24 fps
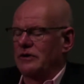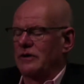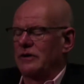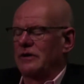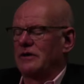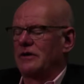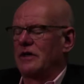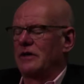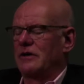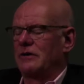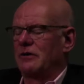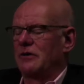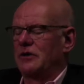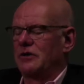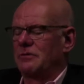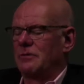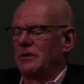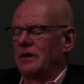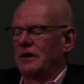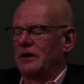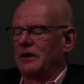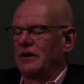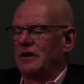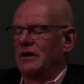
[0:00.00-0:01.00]
is that there's
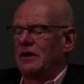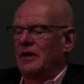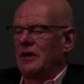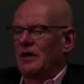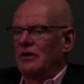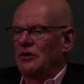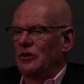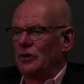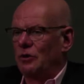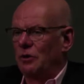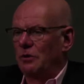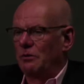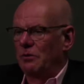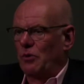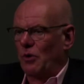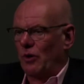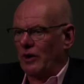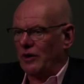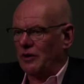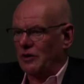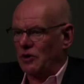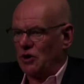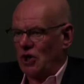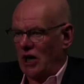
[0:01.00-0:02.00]
been two
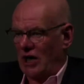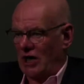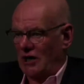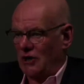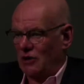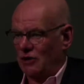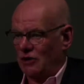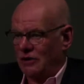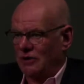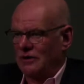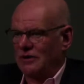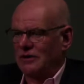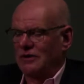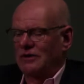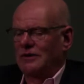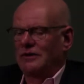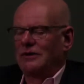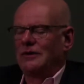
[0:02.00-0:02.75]
important changes.